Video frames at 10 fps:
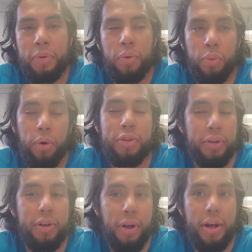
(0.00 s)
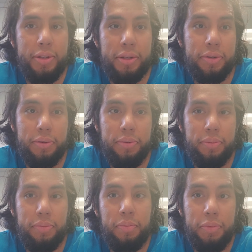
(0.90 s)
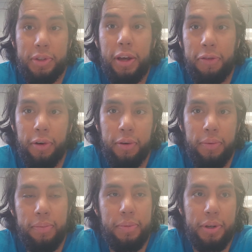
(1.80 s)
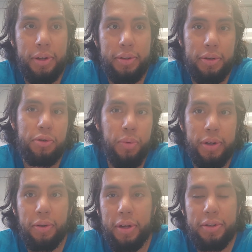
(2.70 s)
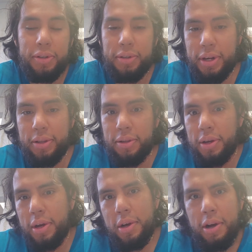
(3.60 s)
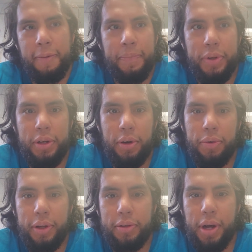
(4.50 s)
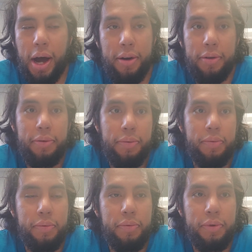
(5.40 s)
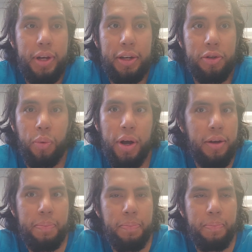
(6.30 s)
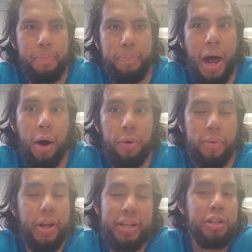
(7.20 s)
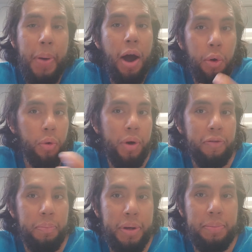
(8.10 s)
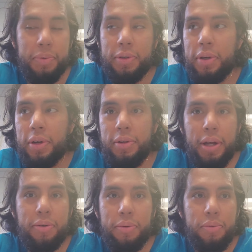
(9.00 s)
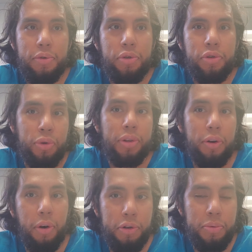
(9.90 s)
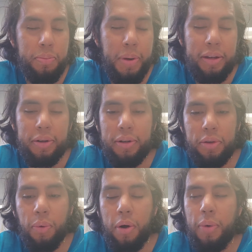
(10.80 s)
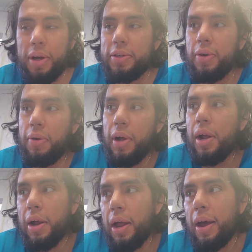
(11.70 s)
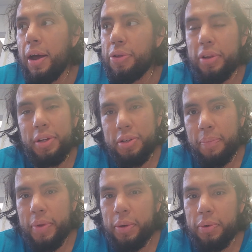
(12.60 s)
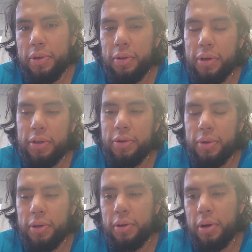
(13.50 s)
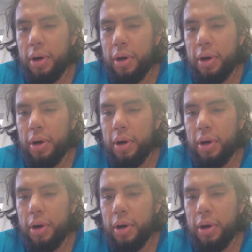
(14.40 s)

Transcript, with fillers: where it's legalized, it's safer because there's regulations and, you know, that kind of takes away power, that takes power away from pimps that treat their girls badly in the wrong way. So I think that's something that we should look into here.